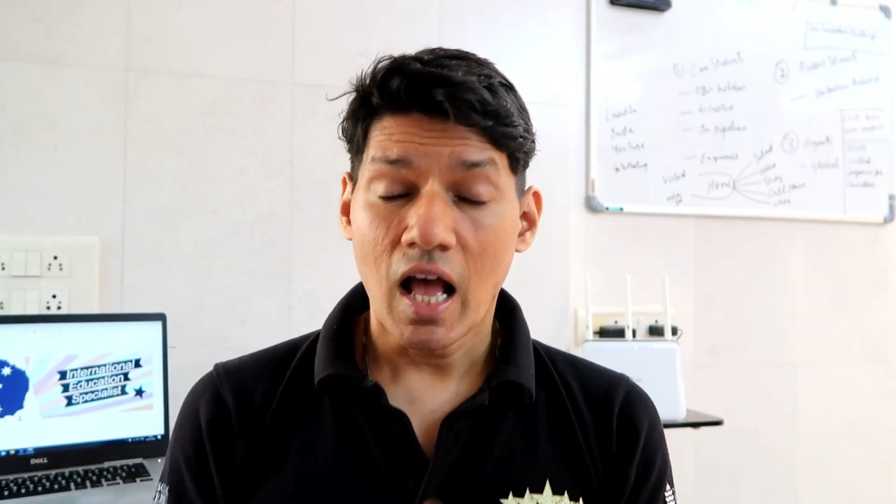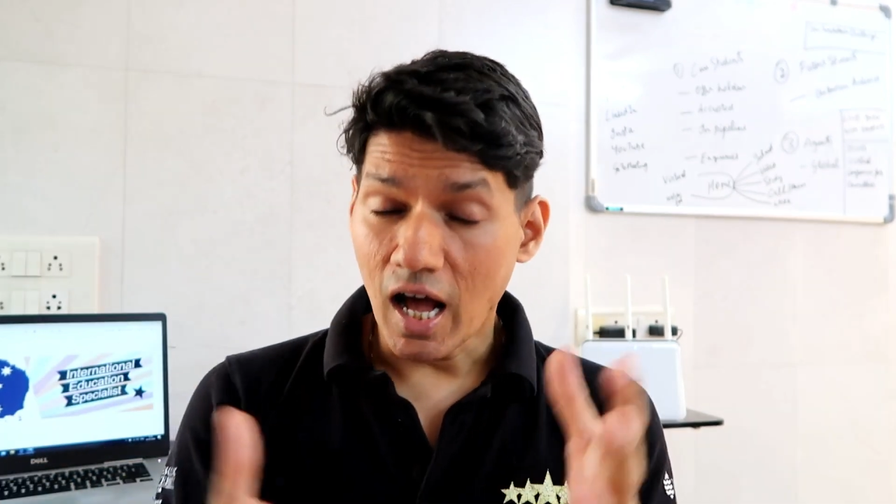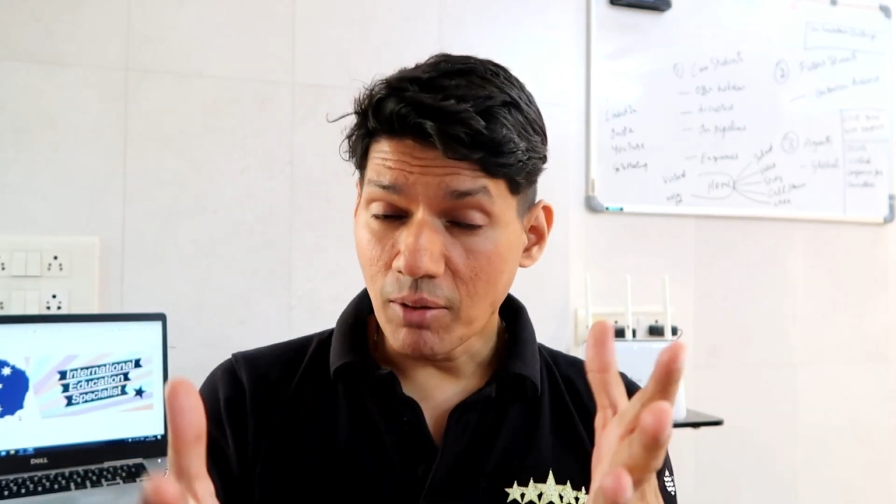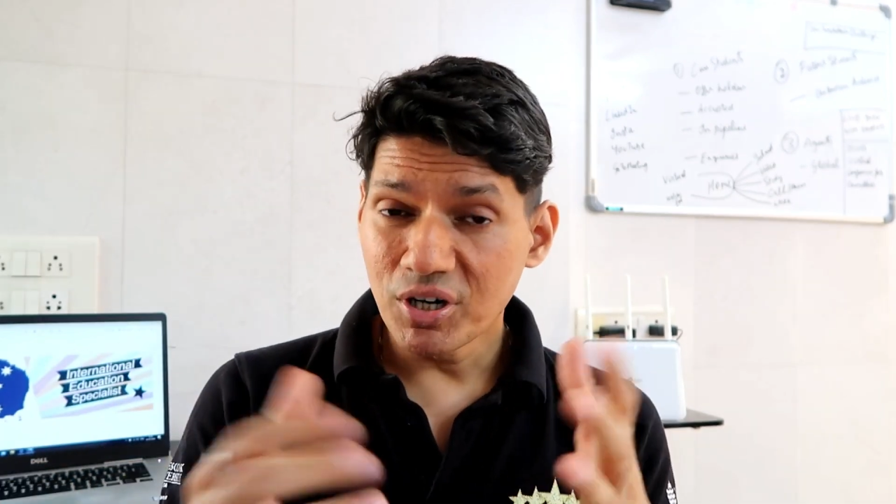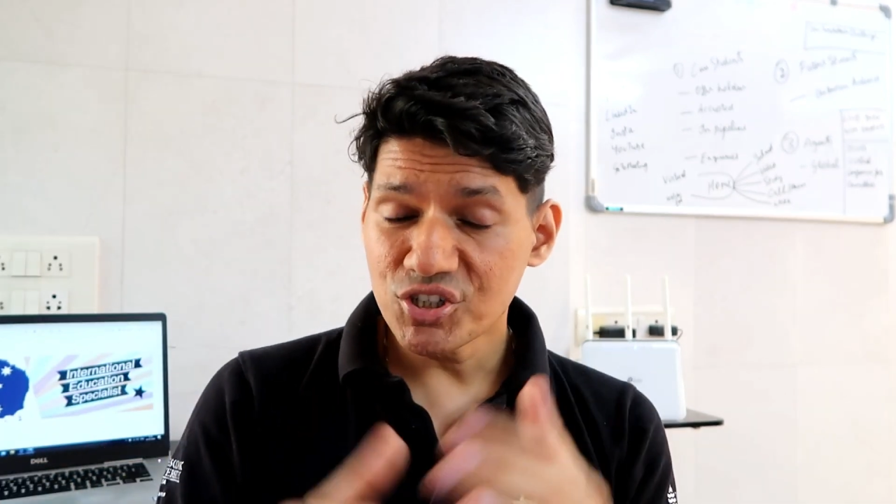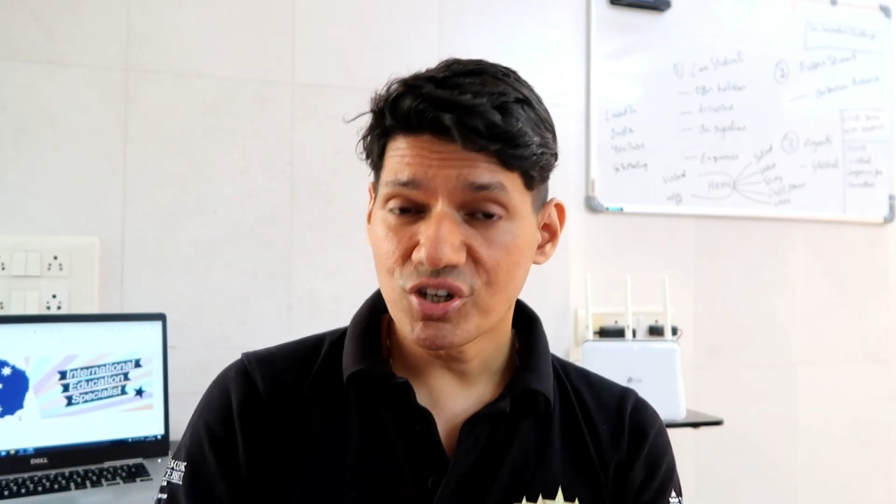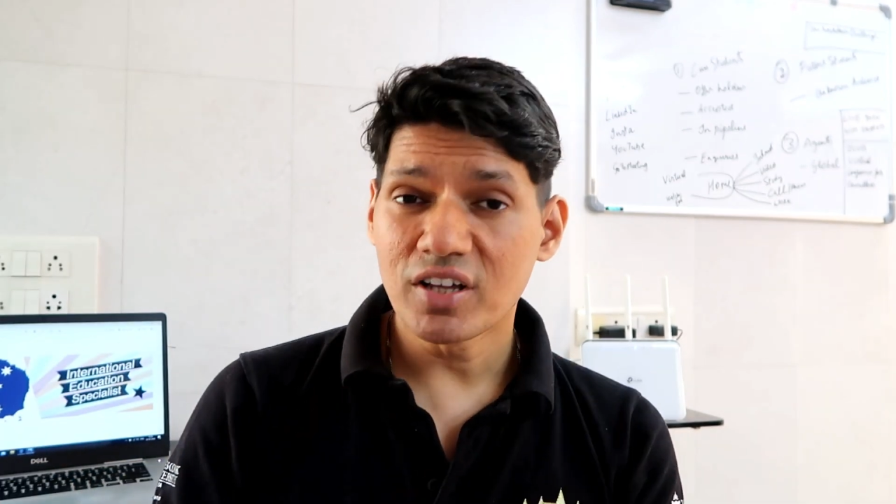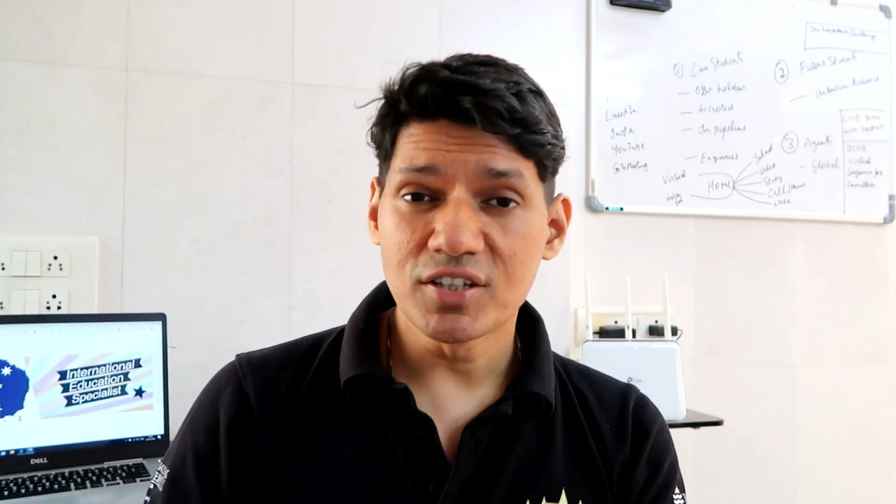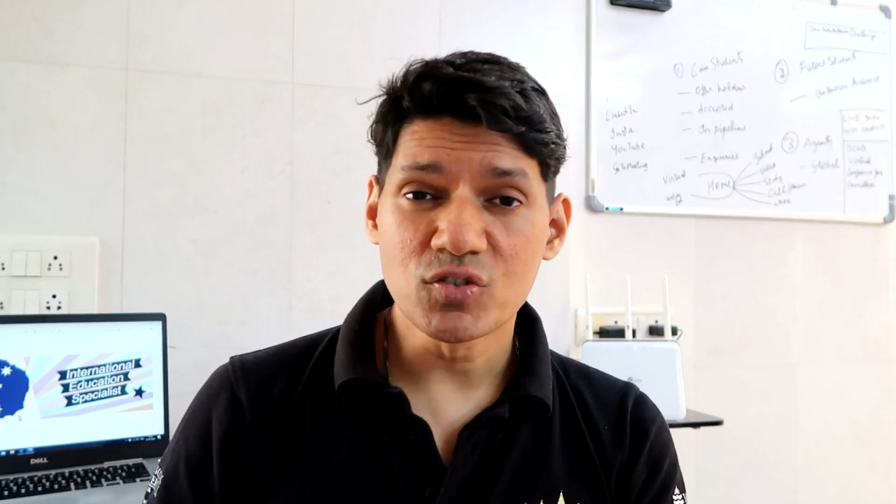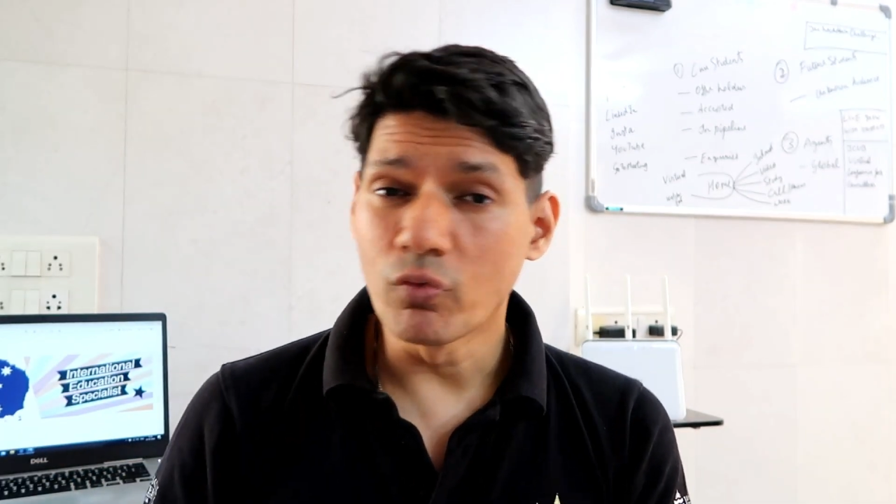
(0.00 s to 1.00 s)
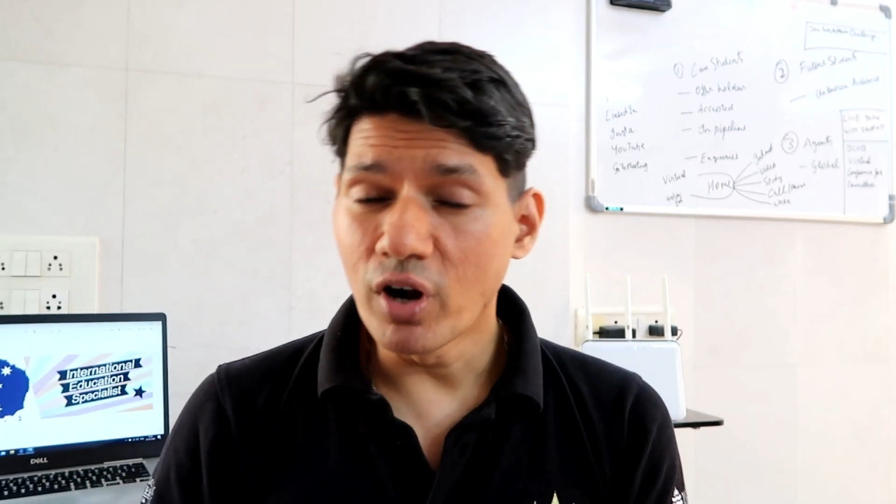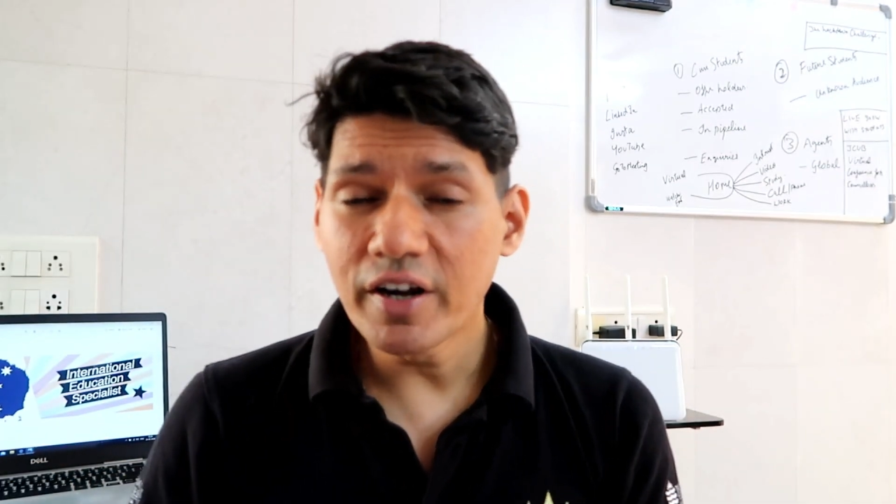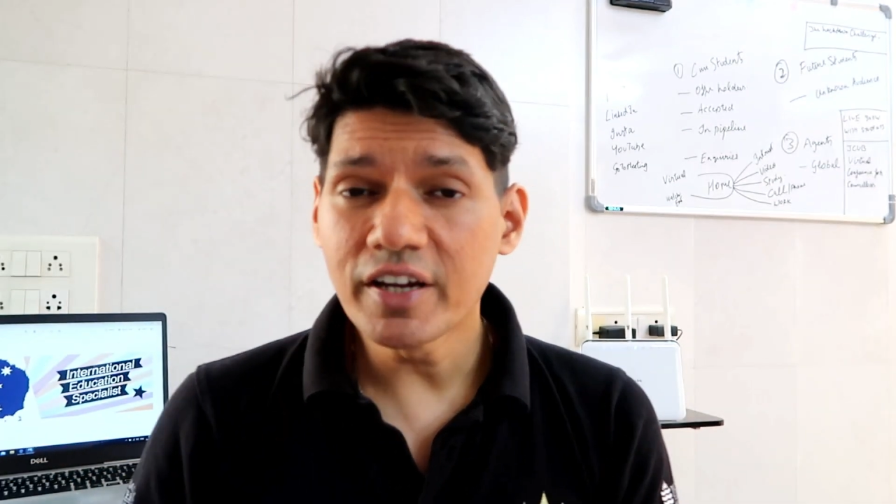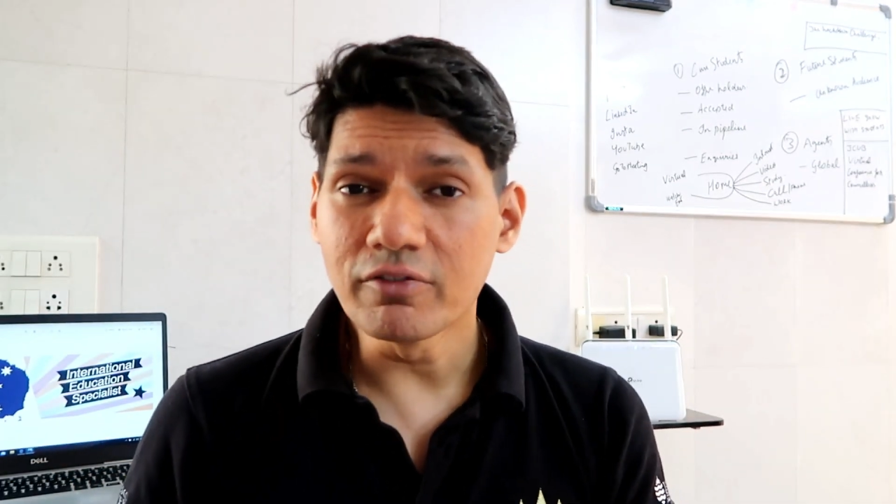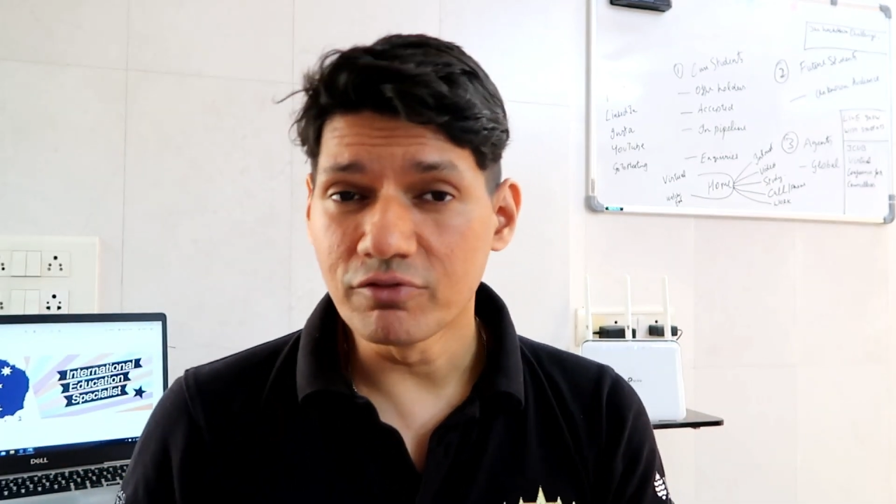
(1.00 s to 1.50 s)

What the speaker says: I must share this very,